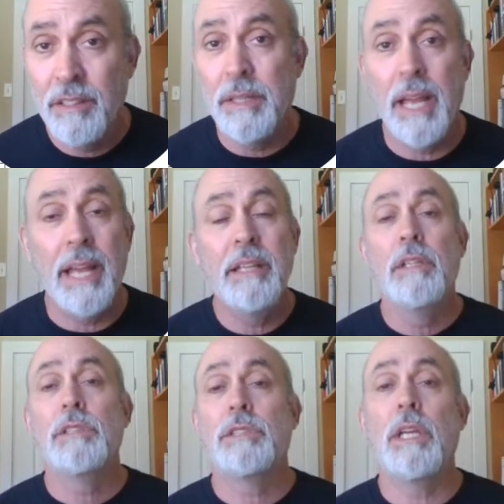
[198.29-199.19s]
Okay.
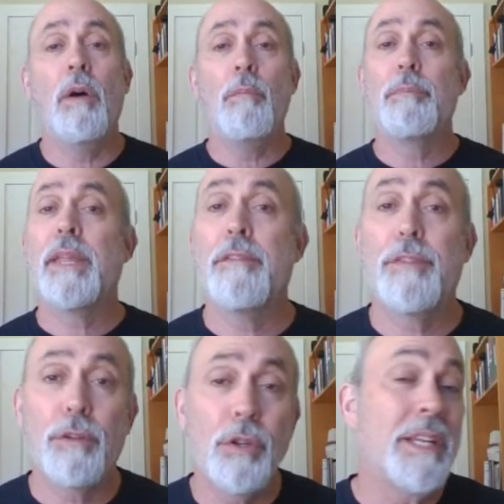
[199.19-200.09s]
So if
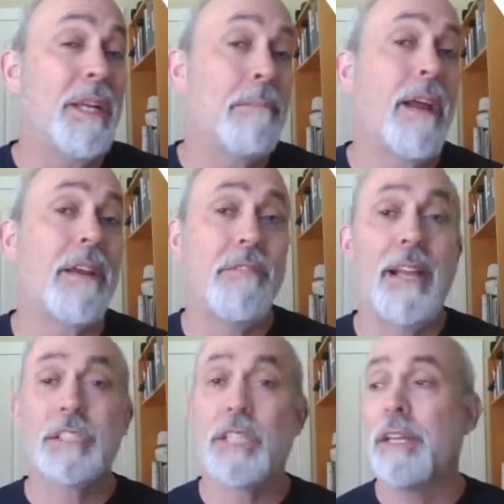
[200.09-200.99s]
you're looking to buy on
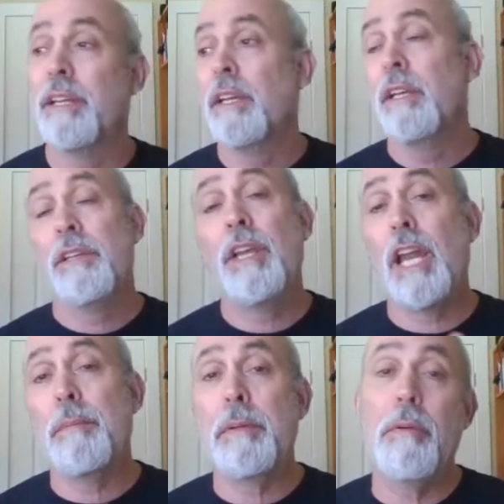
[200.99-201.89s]
Vashon, you got
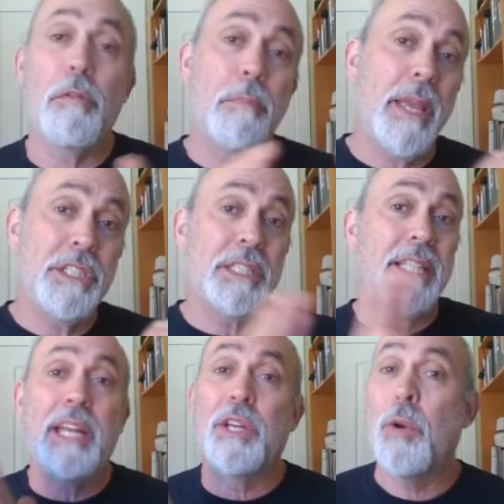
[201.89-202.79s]
to be both patient
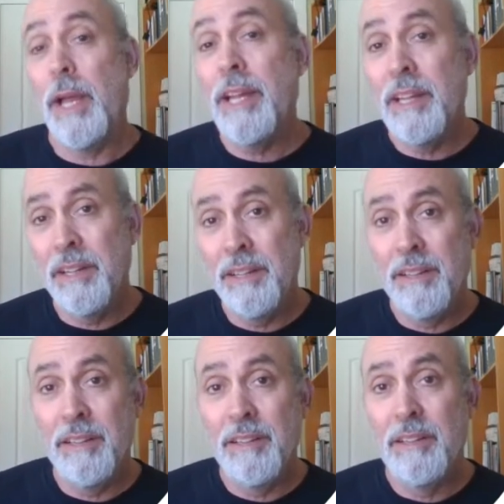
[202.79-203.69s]
and quick.
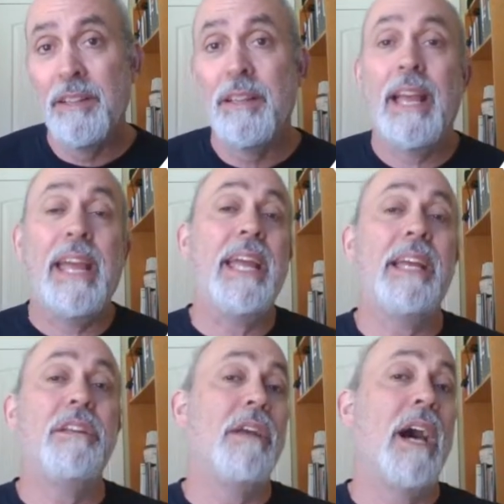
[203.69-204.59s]

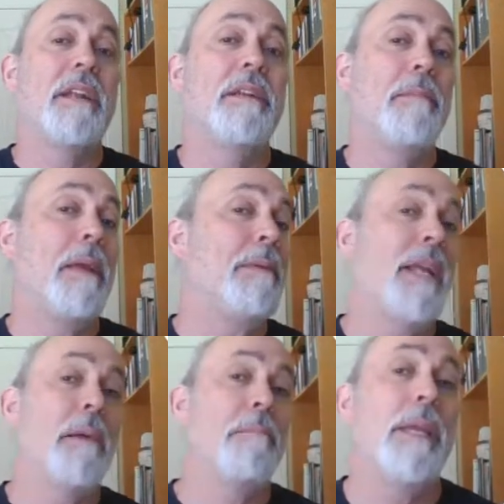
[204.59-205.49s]
And you got to maybe
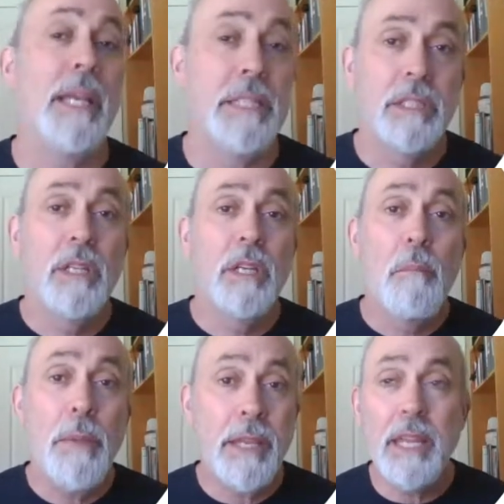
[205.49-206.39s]
not be as
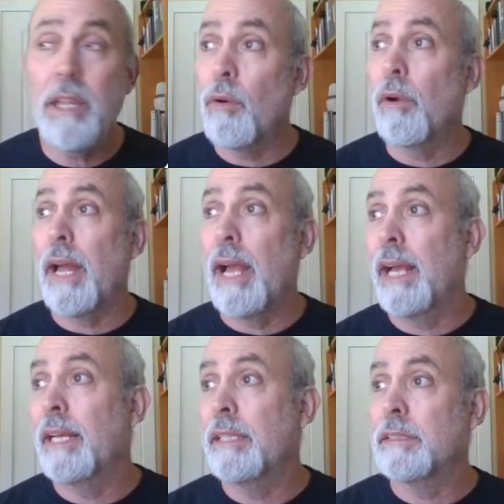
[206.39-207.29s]
picky or
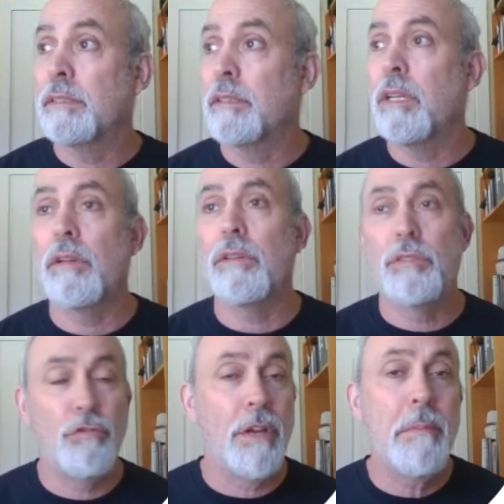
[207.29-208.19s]
as, you know,
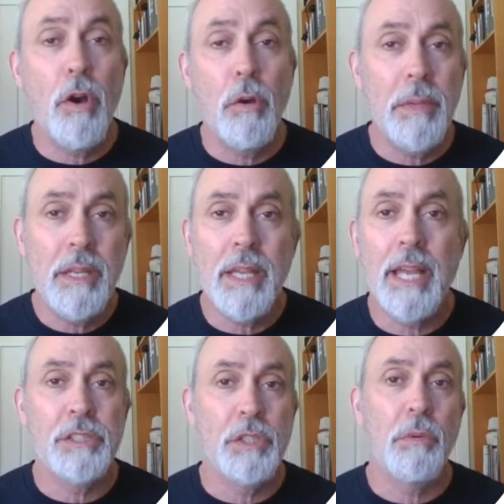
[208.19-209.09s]
dream homey
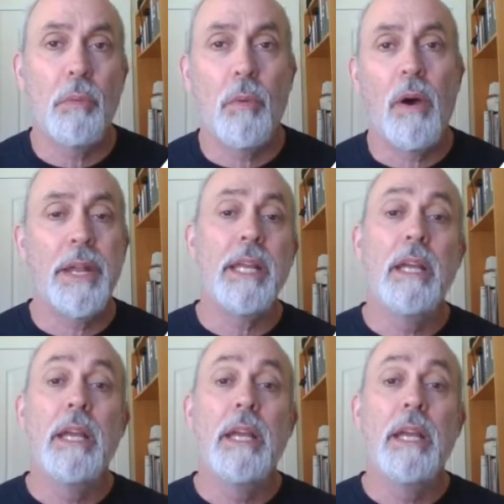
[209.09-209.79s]
as you were wanting.